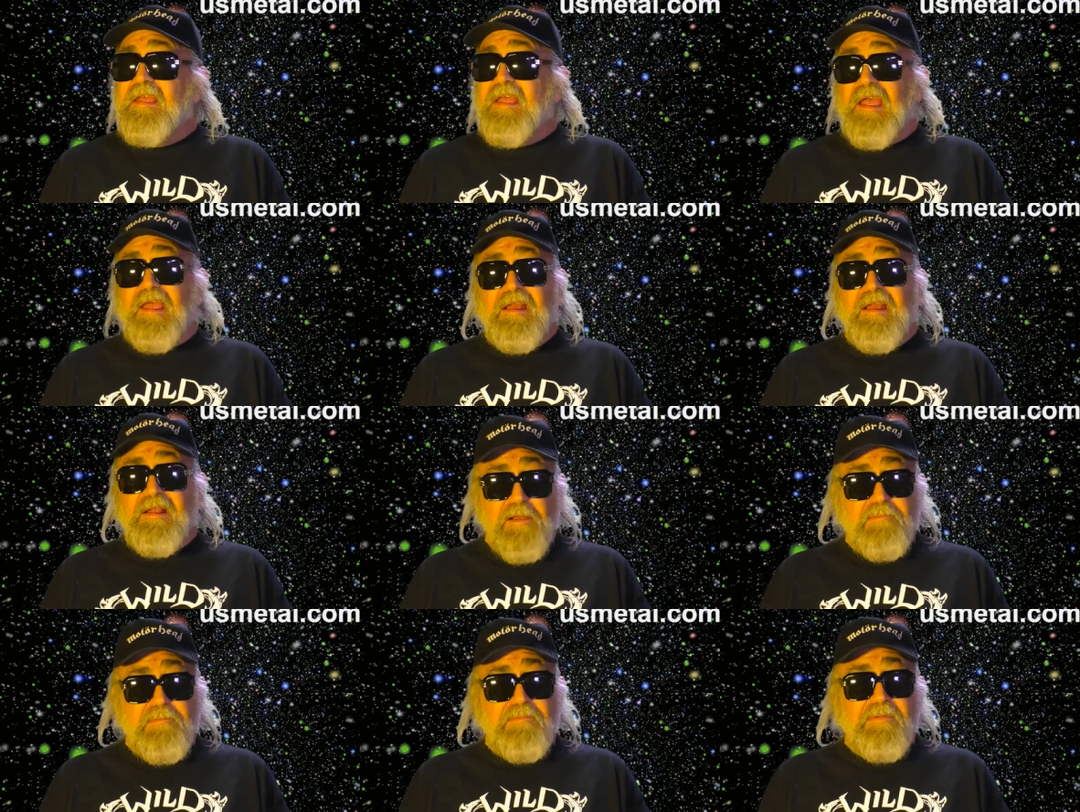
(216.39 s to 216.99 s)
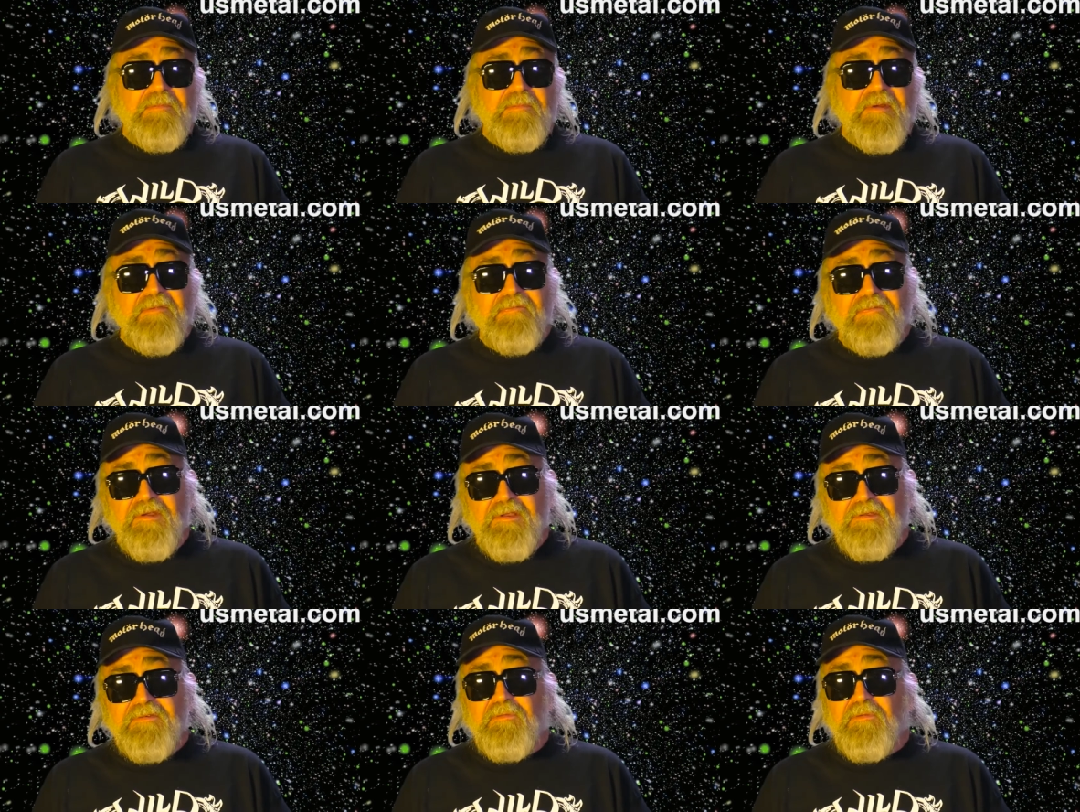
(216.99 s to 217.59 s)
And a couple of my
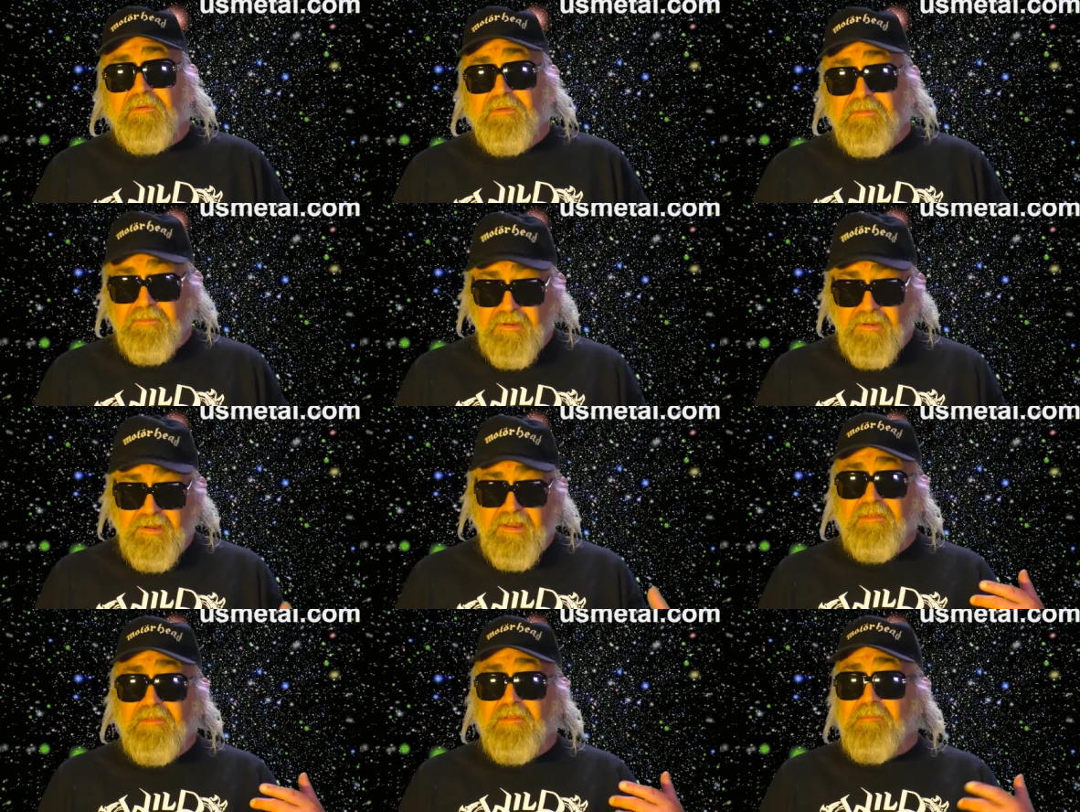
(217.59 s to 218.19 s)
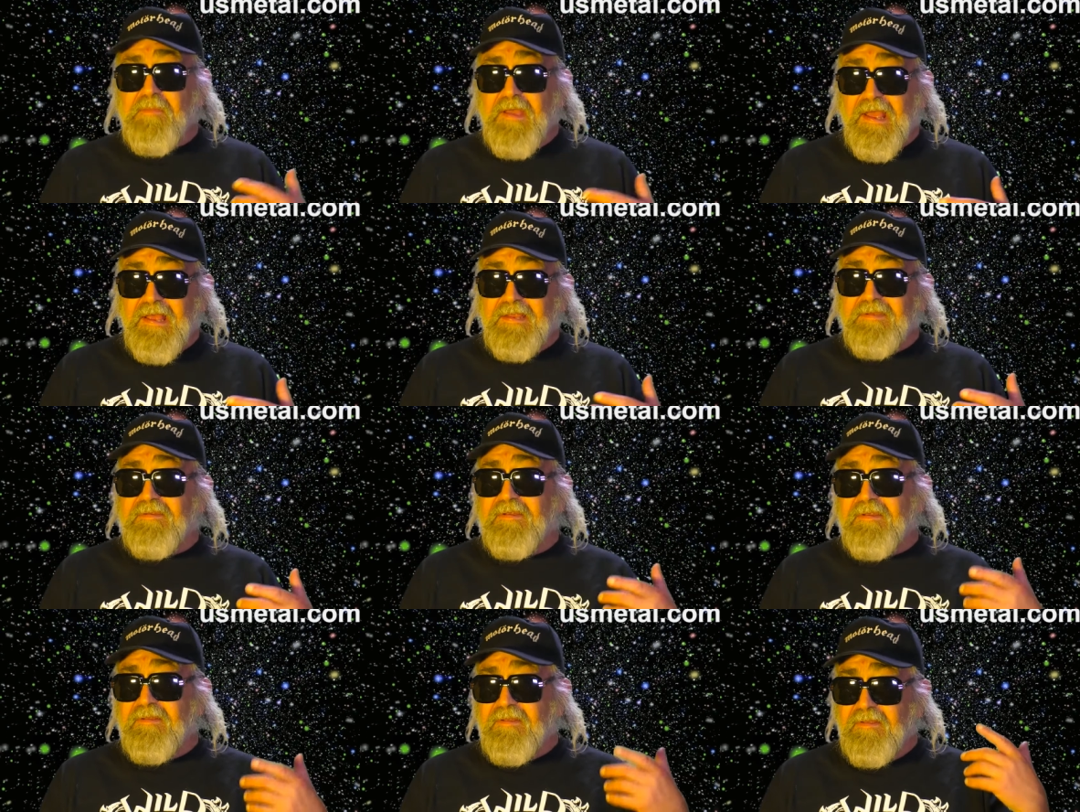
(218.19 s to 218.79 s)
friends were in the
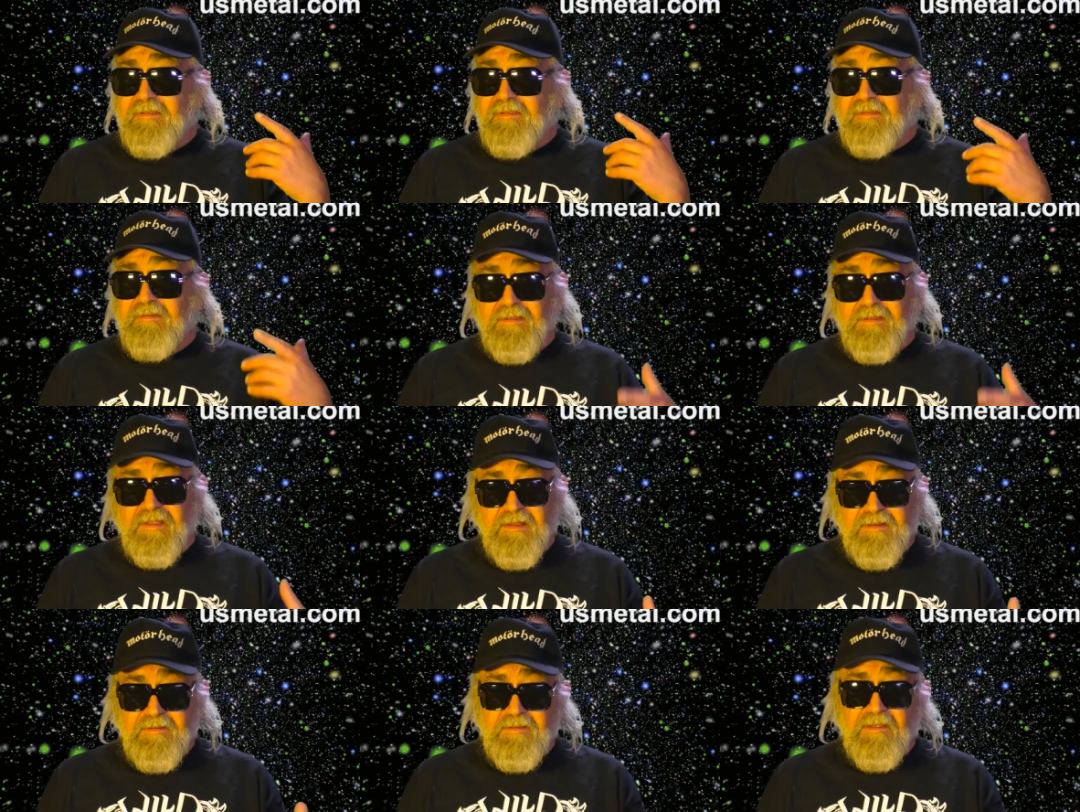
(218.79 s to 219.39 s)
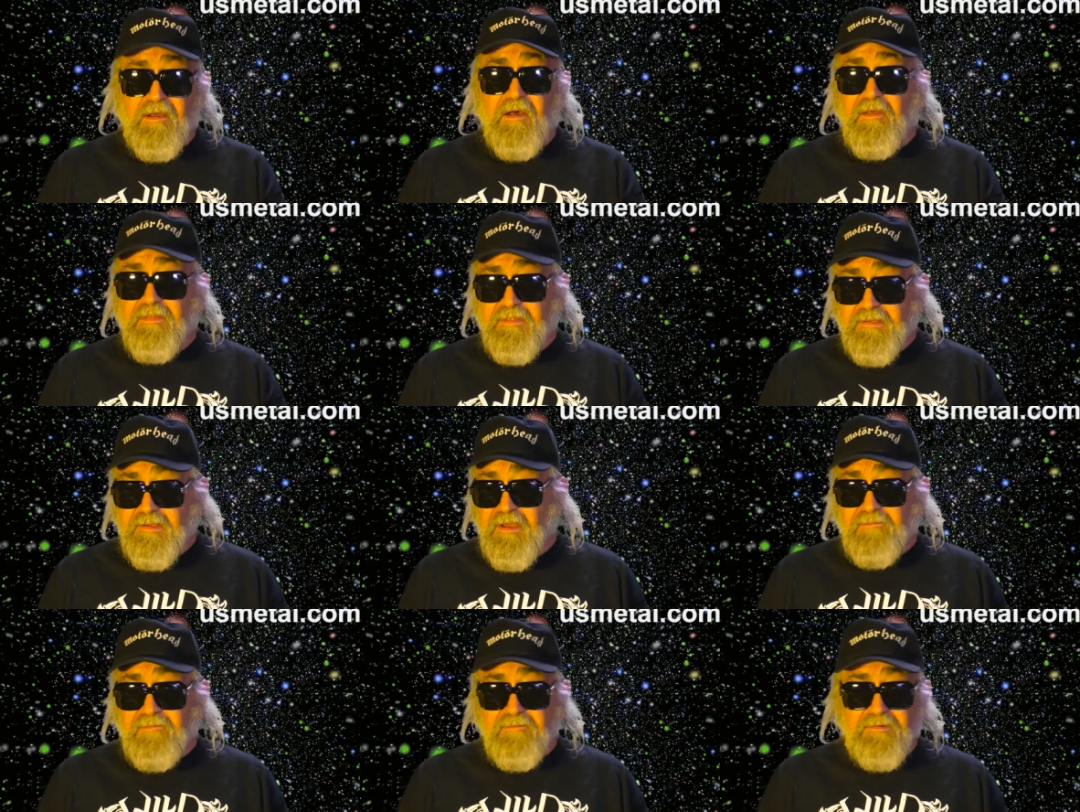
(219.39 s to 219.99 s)
mass and on the
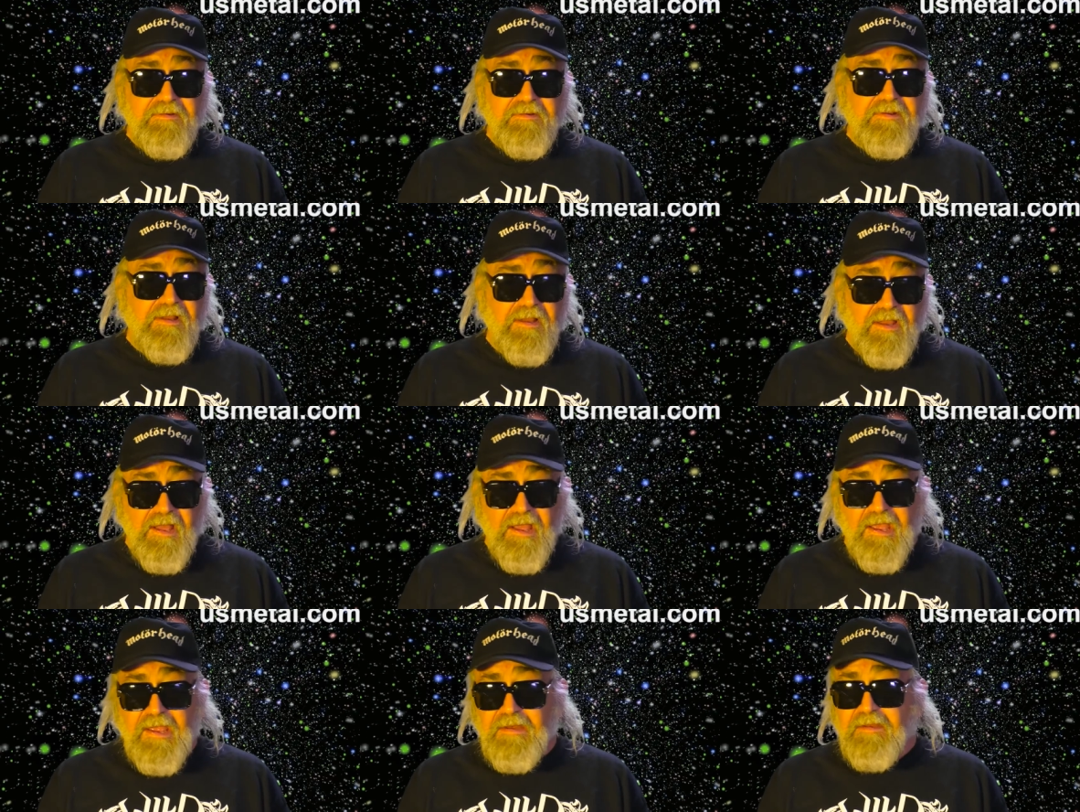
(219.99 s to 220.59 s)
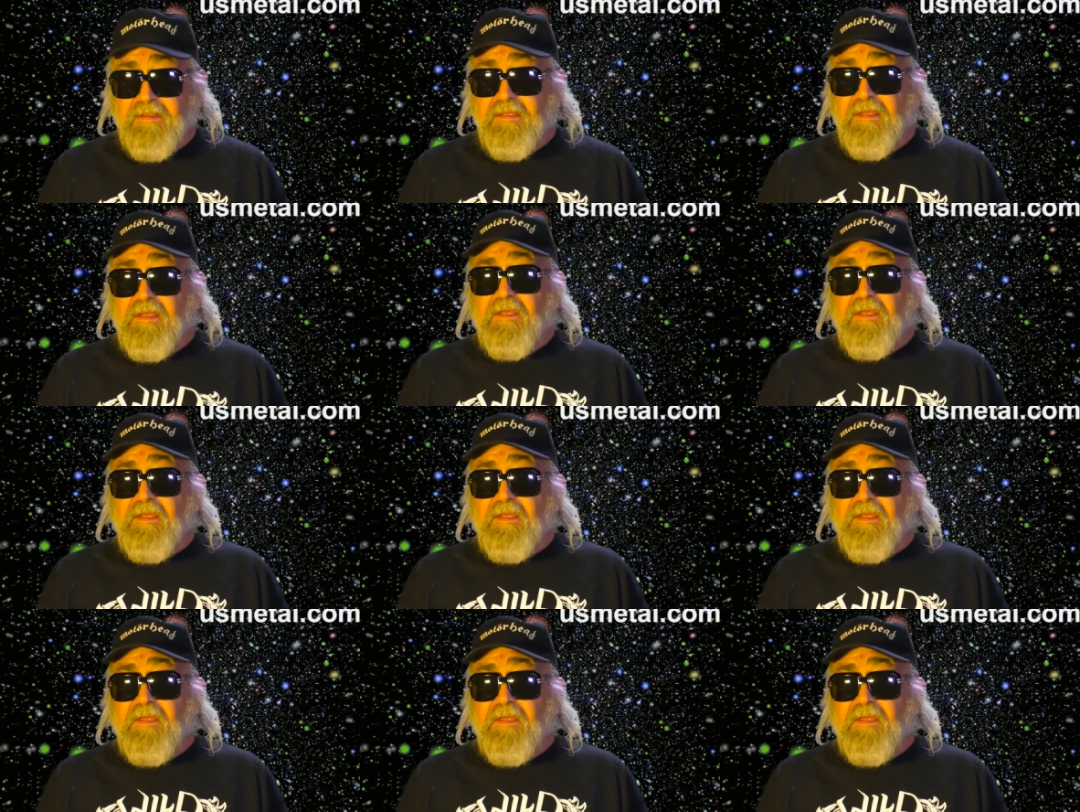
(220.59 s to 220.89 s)
cover, Clyde